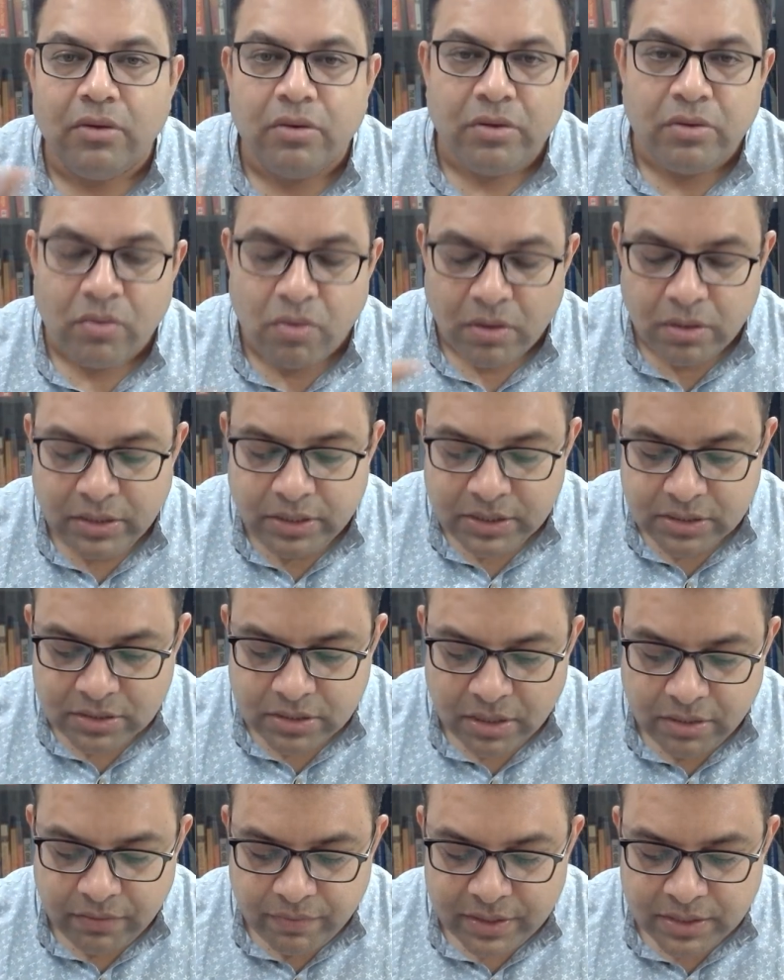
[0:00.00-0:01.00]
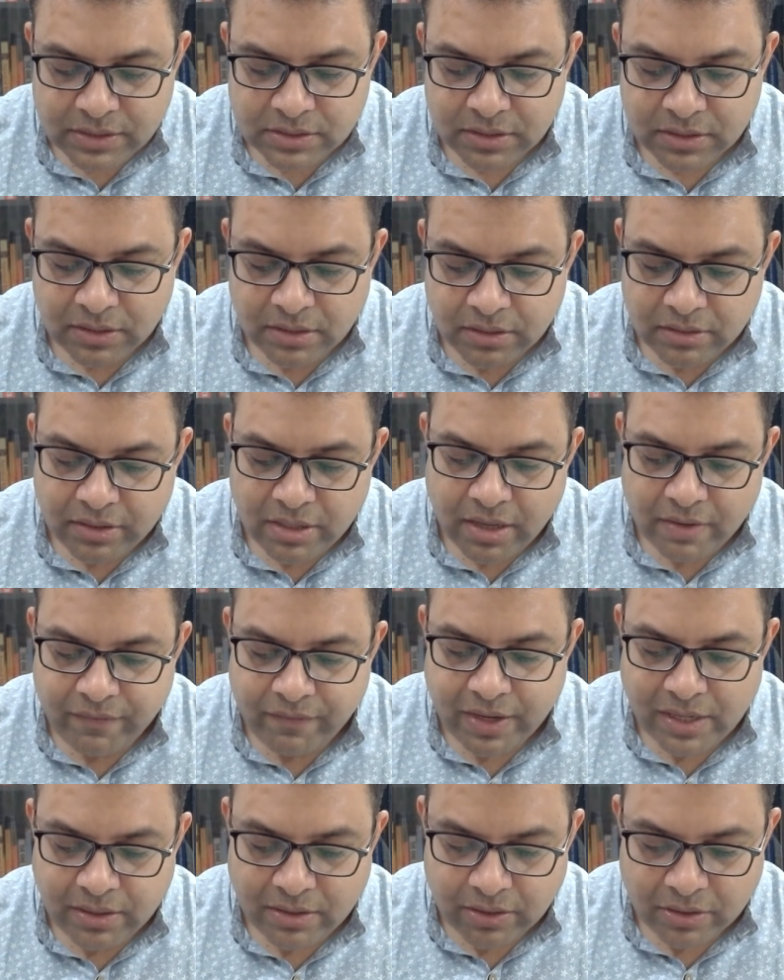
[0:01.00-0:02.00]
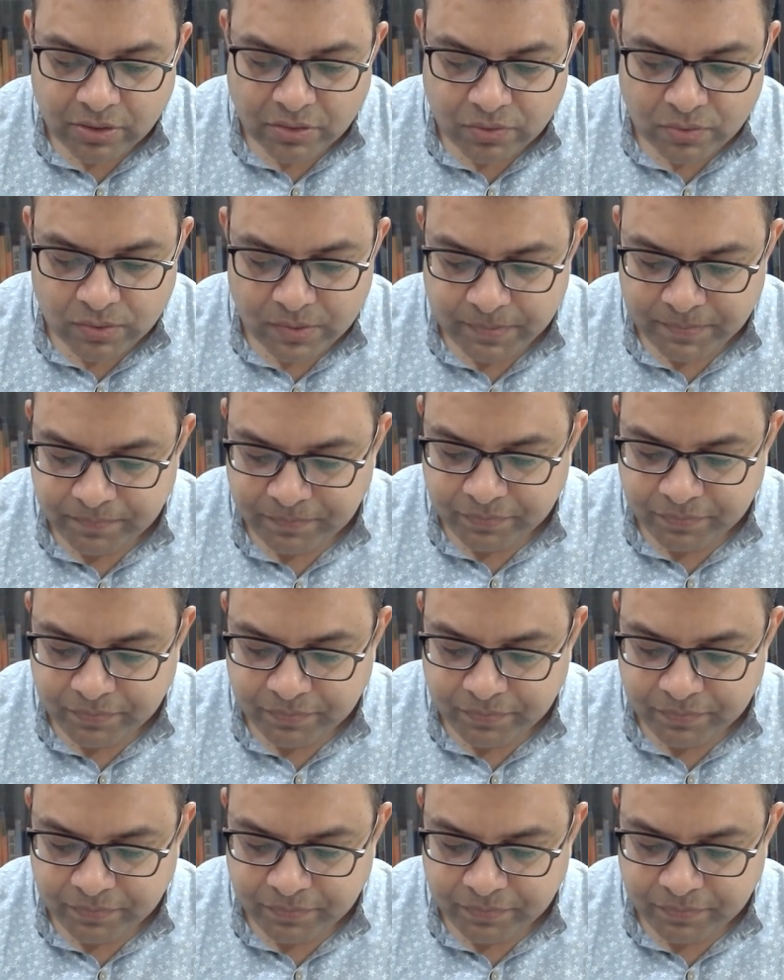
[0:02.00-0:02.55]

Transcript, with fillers: In all these three ways, they are well controlled.